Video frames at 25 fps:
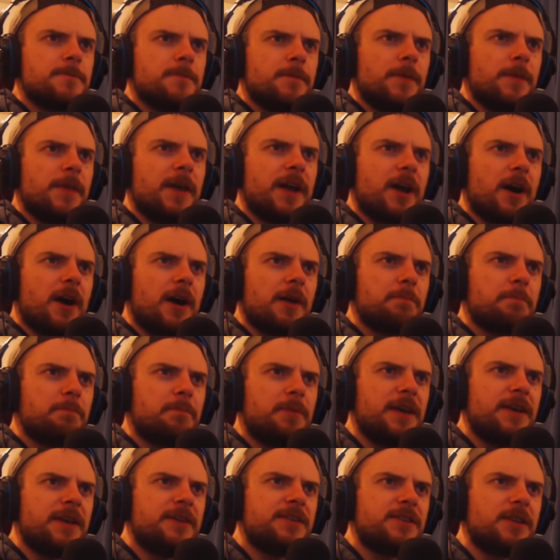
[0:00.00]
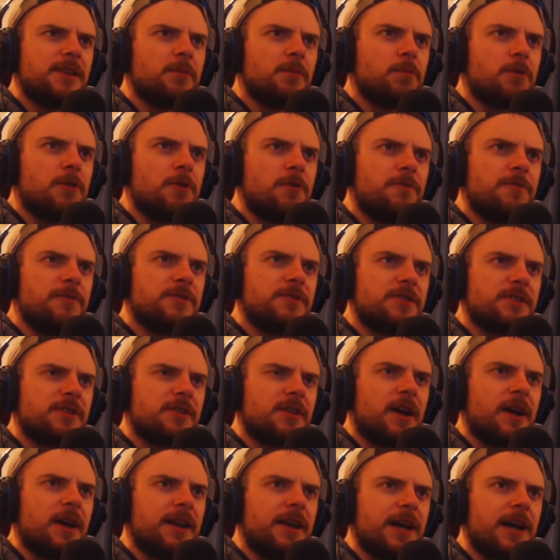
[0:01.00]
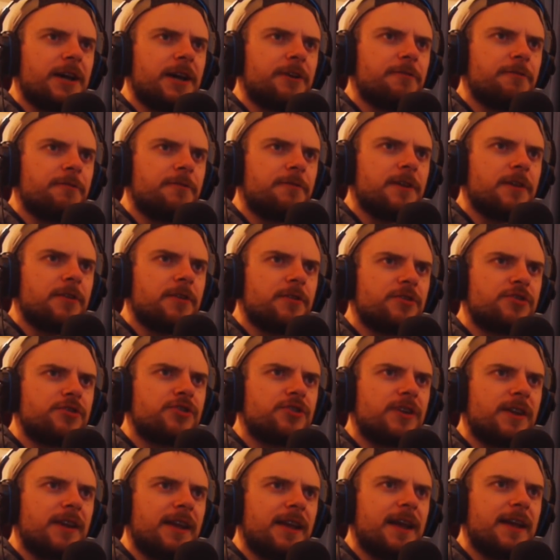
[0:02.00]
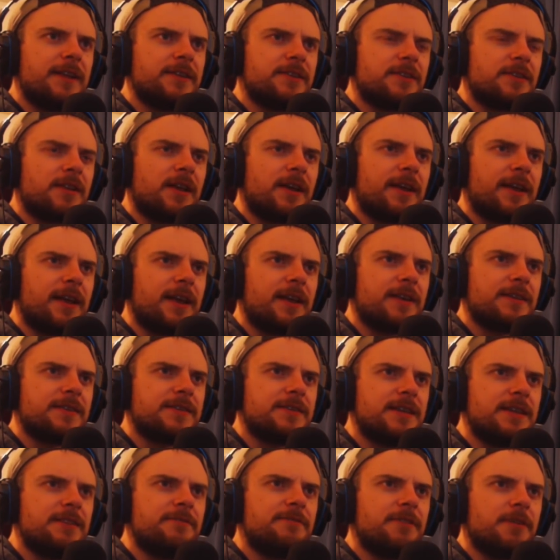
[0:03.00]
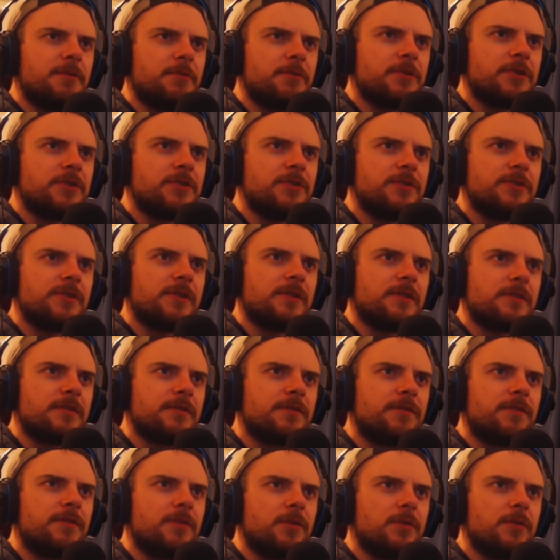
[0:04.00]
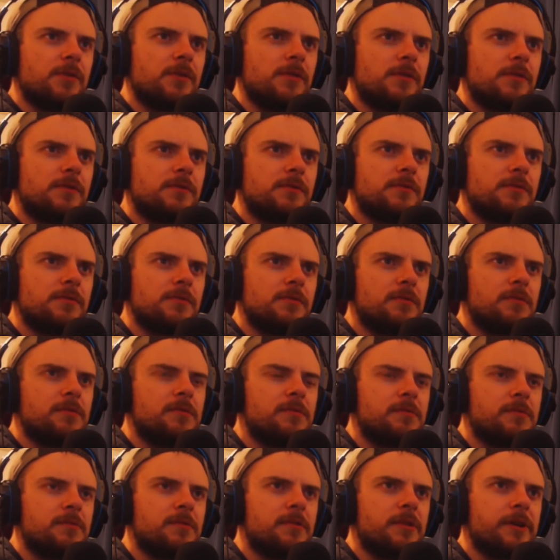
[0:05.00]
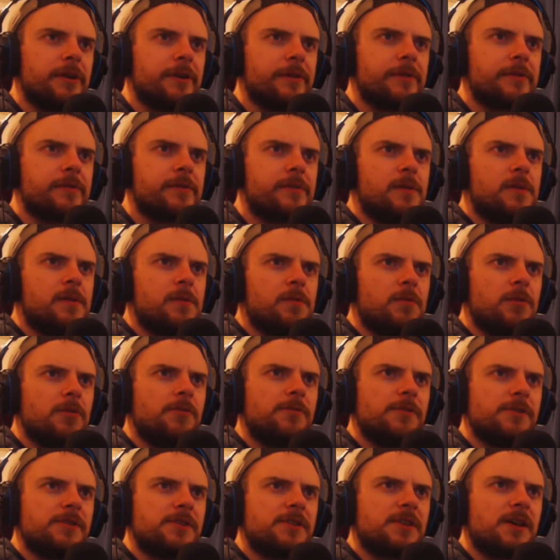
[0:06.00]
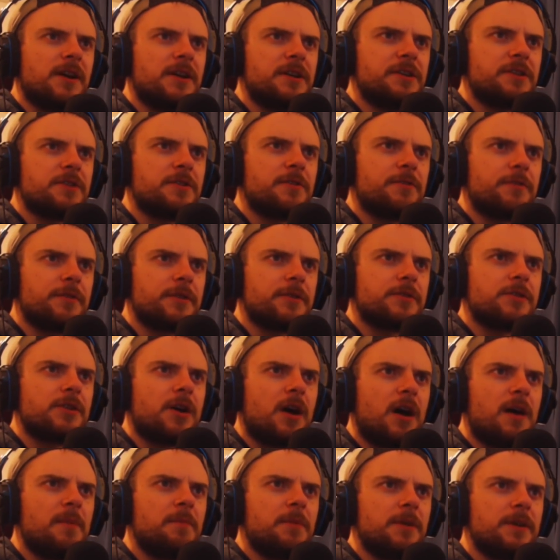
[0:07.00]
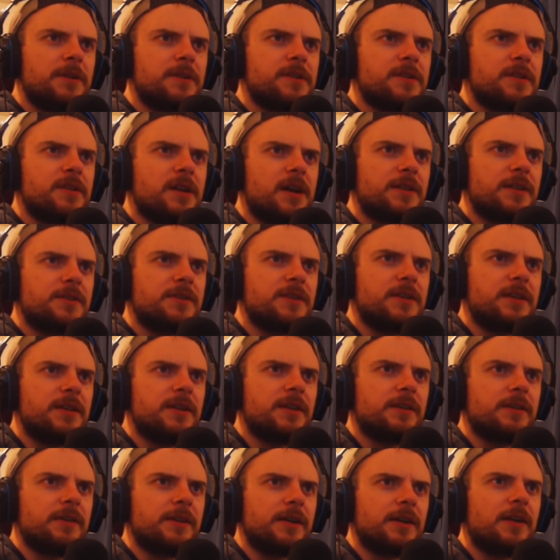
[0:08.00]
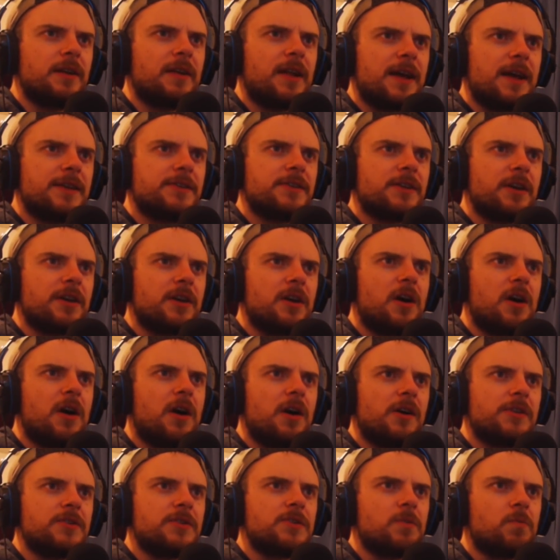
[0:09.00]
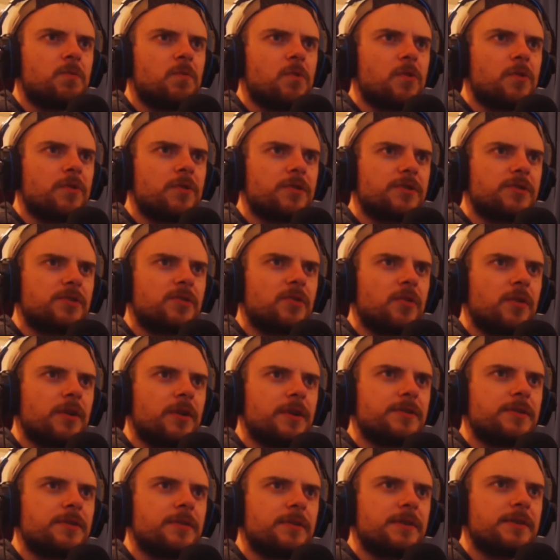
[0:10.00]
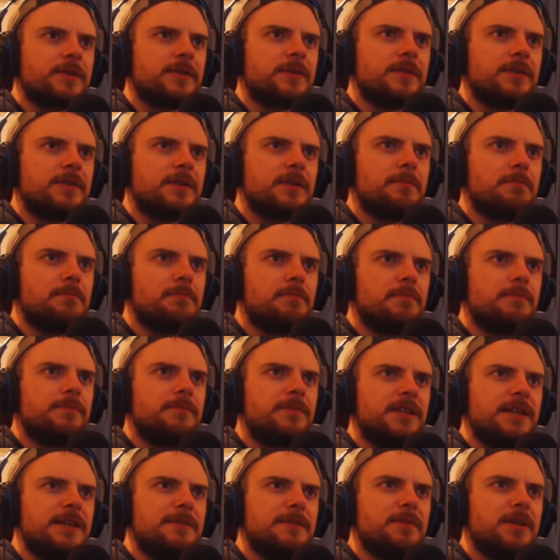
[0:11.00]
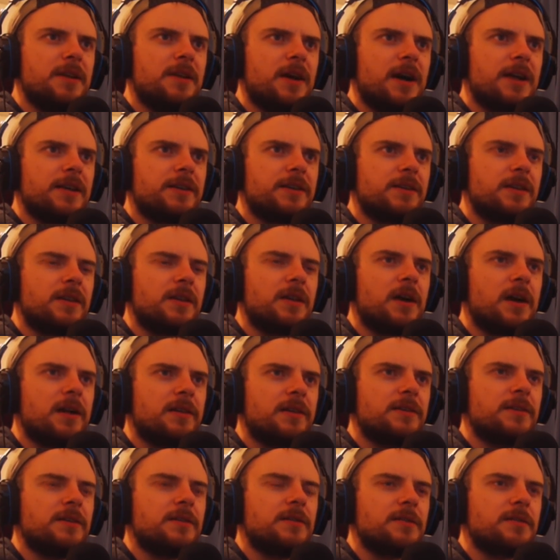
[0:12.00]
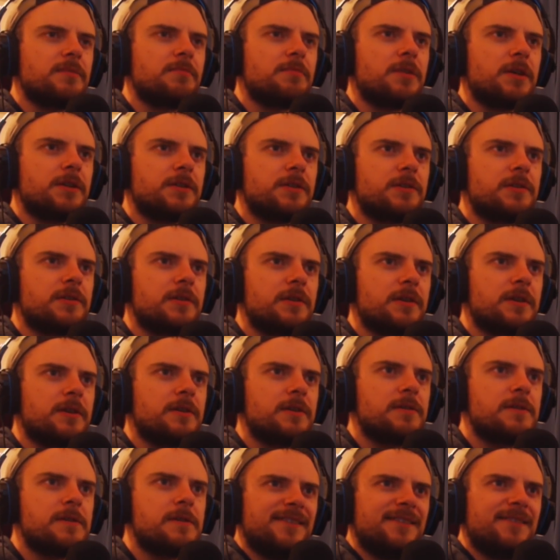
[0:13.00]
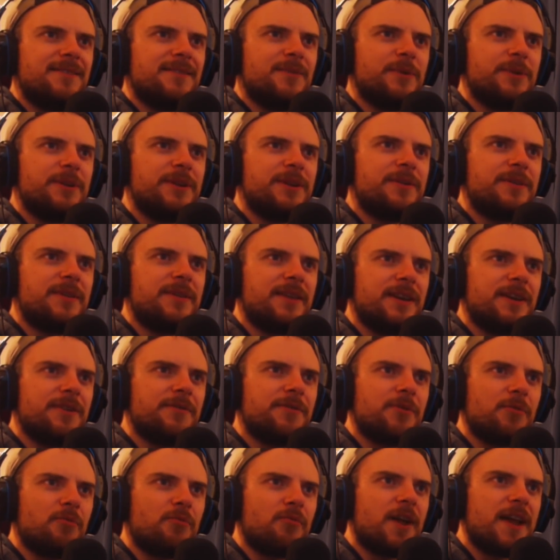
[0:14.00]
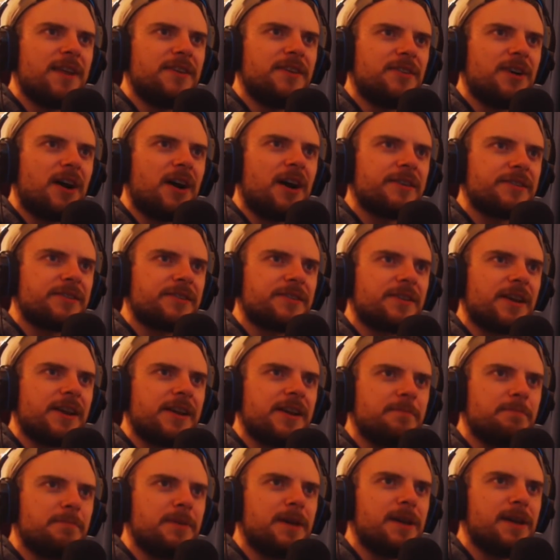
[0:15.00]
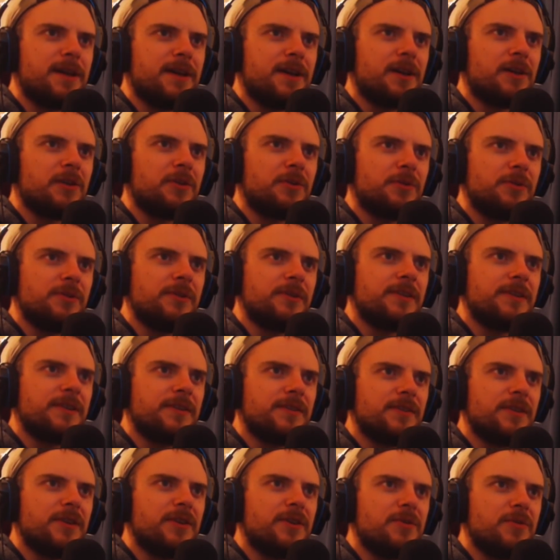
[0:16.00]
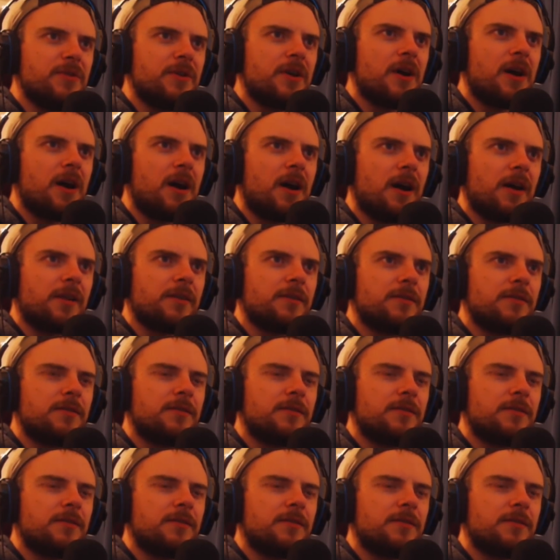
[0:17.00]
They got pissed at Wolfenstein out of fear shitheads like Antifa would use it as fuel. Right. Wolfenstein is over the top in its Nazi killing. Classic COD is a war story, so it doesn't demonize the Nazis as much. Yeah. What do you think of the red dot sight being included in the new COD?